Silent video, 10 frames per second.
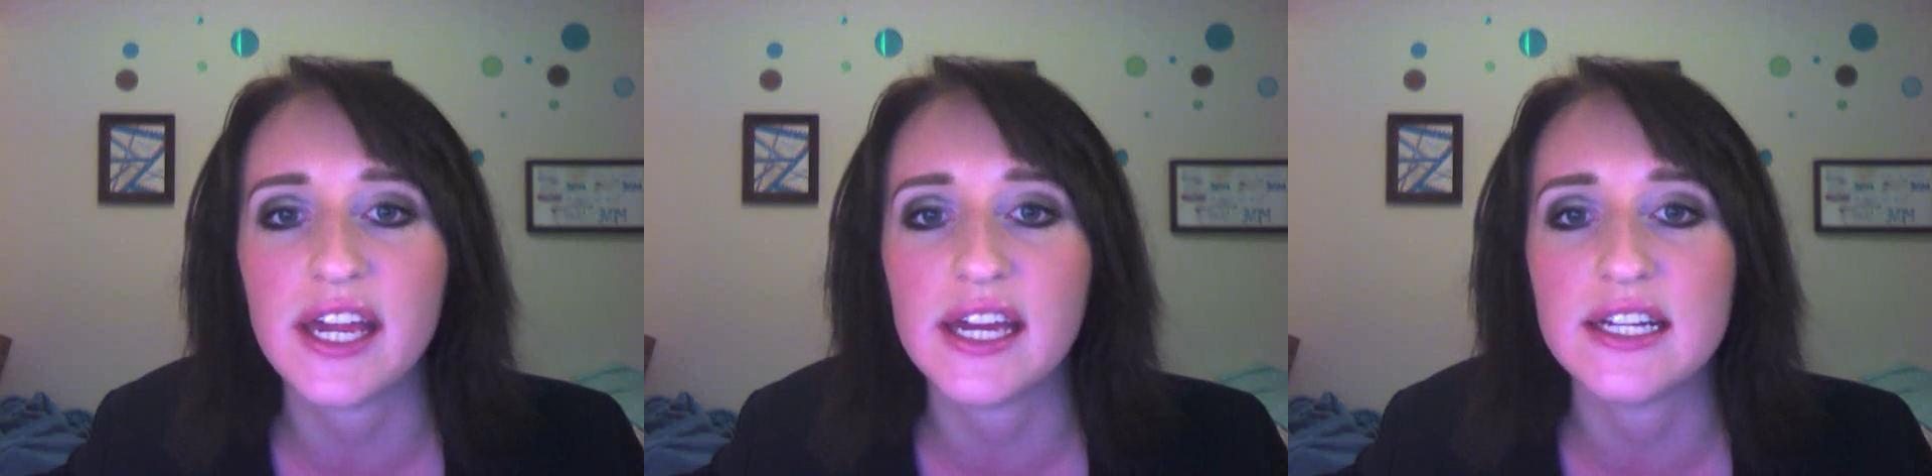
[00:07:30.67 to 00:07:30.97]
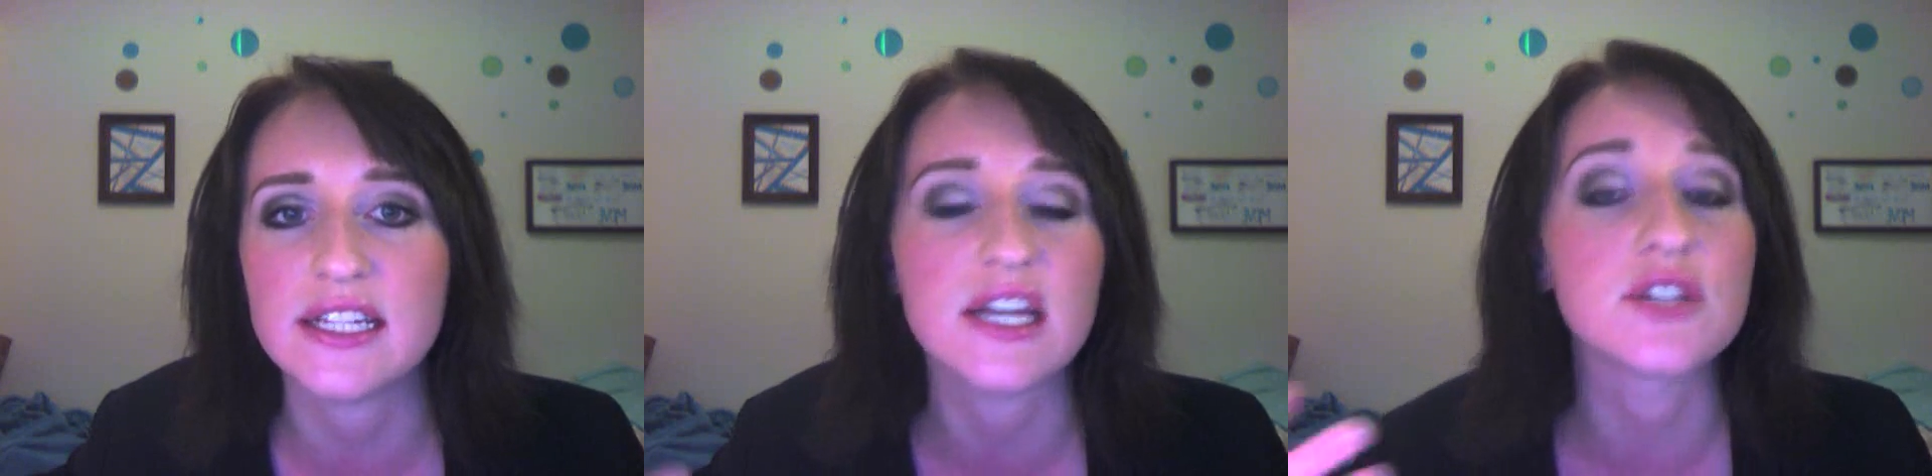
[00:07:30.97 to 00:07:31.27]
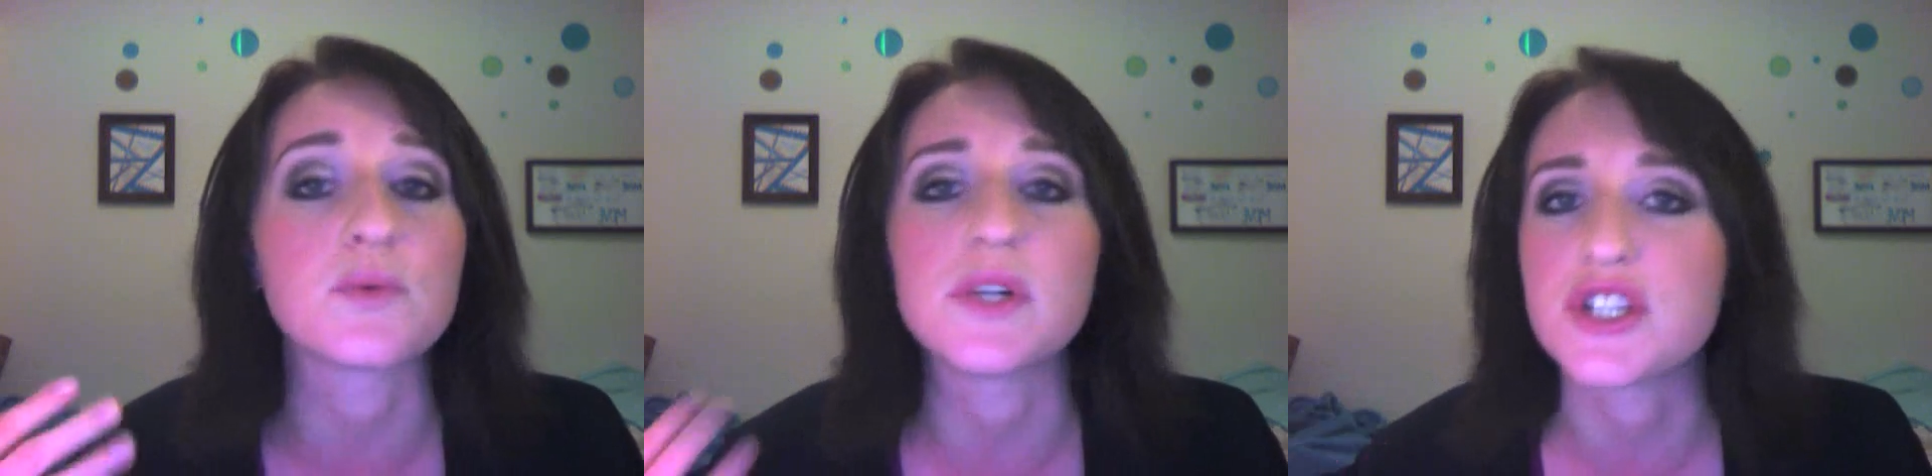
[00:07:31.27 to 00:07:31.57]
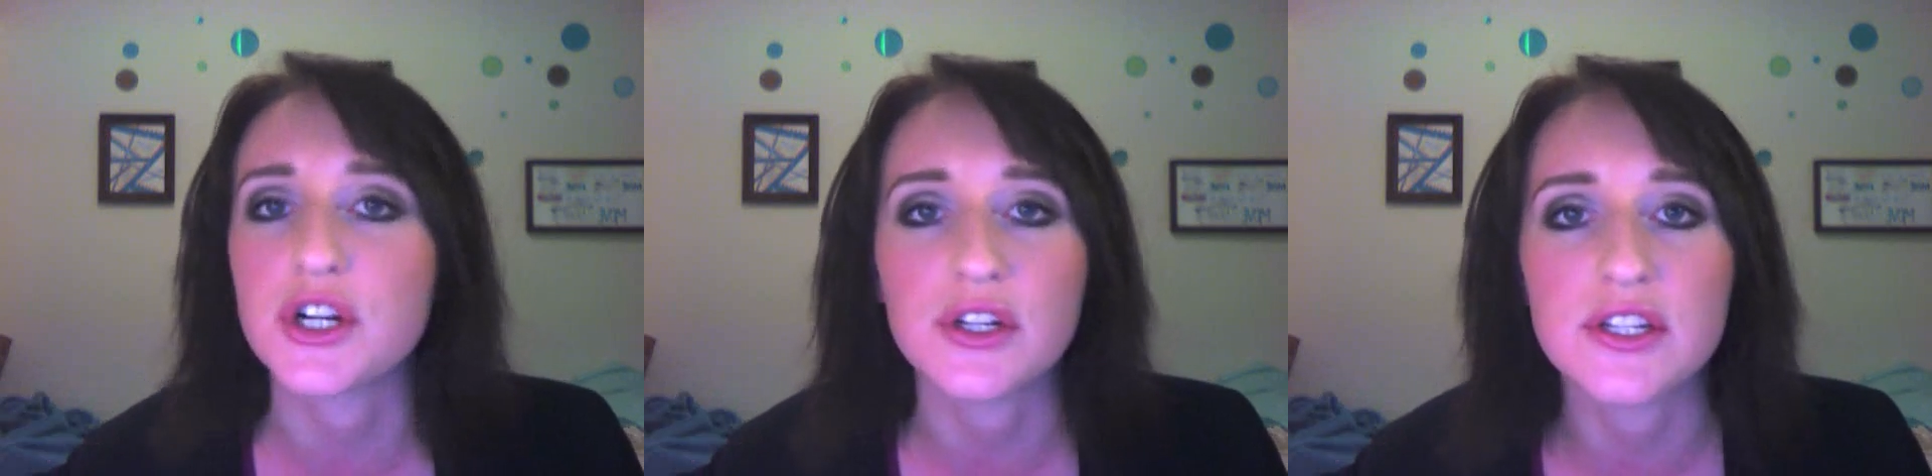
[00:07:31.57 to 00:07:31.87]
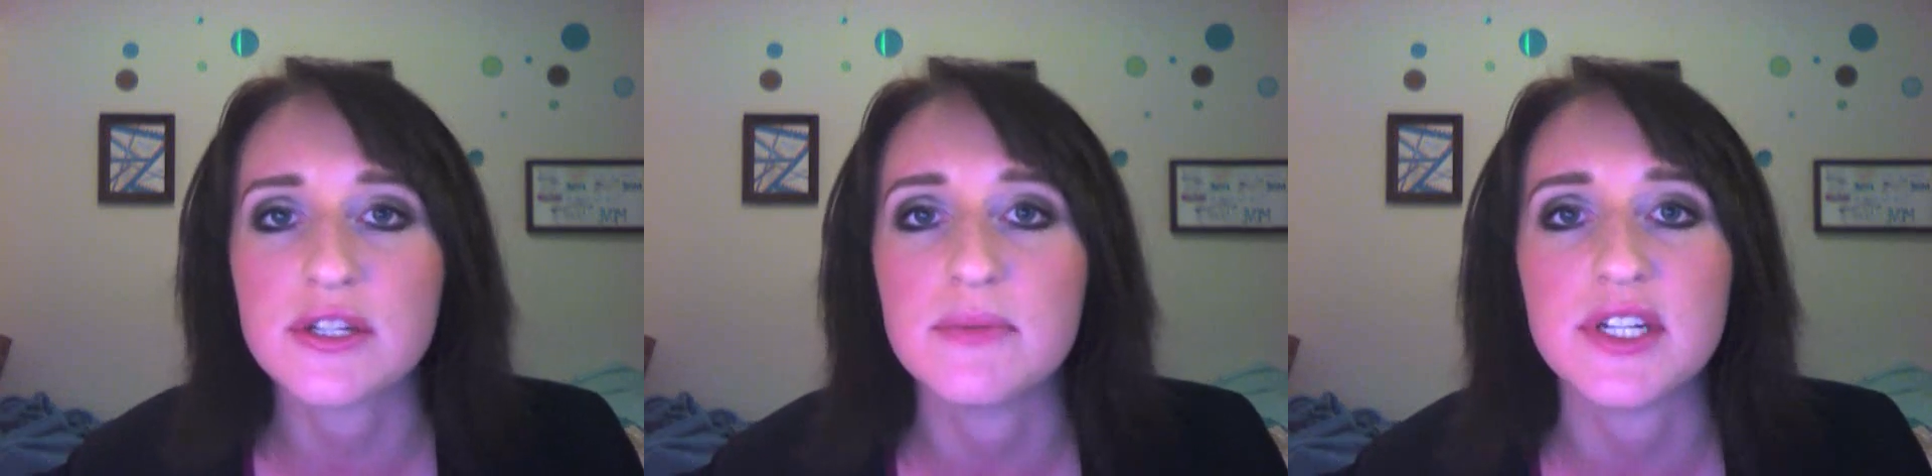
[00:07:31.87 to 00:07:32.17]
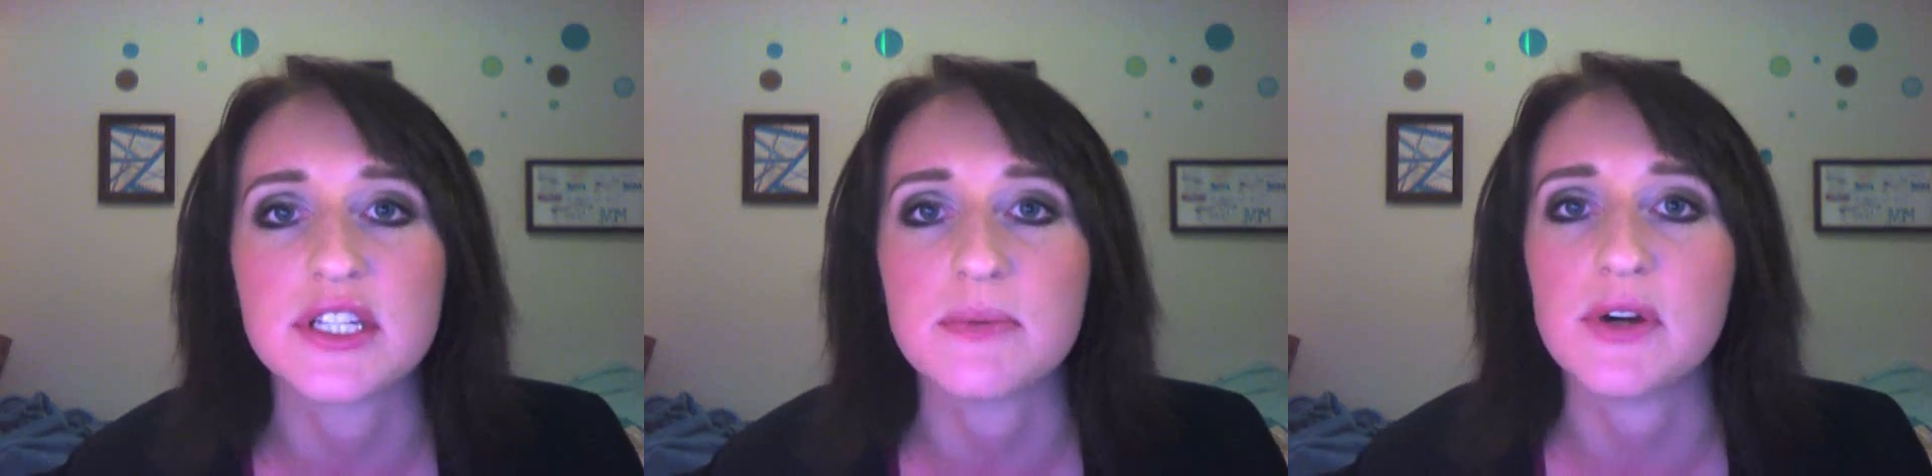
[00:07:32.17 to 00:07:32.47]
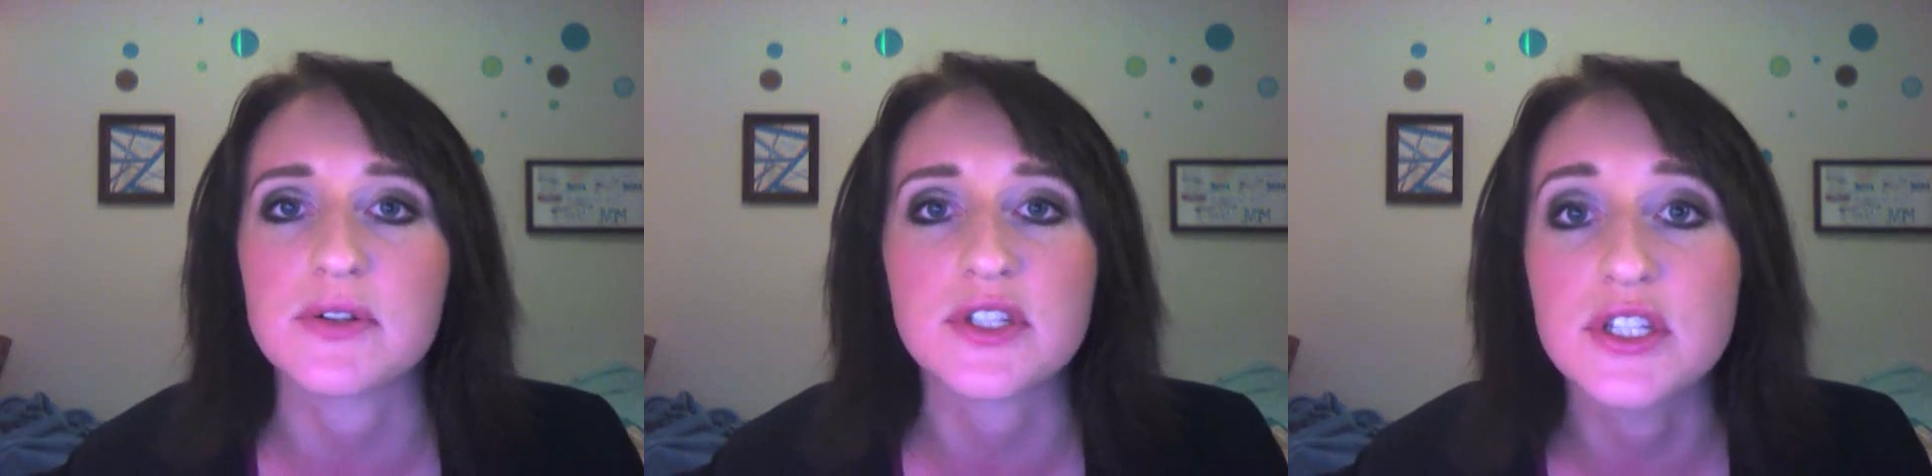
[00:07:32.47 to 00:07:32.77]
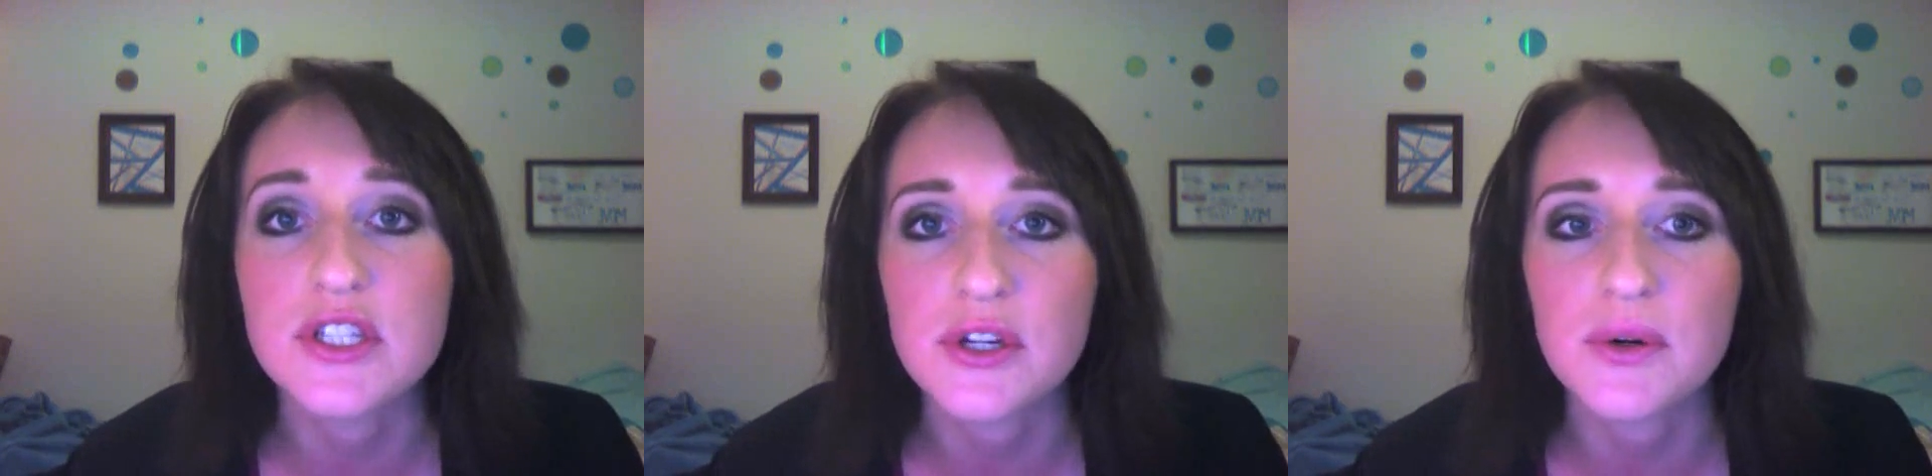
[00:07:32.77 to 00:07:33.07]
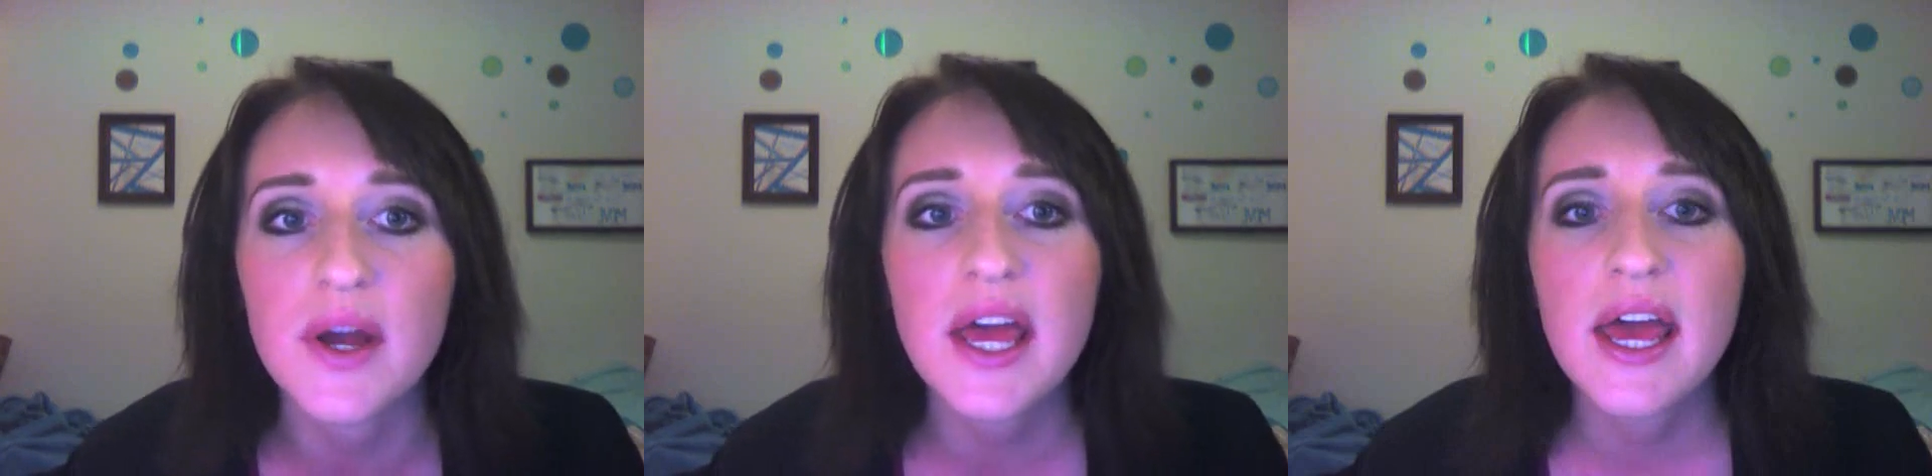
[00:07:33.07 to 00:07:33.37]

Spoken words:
and it does what journalism is supposed to do.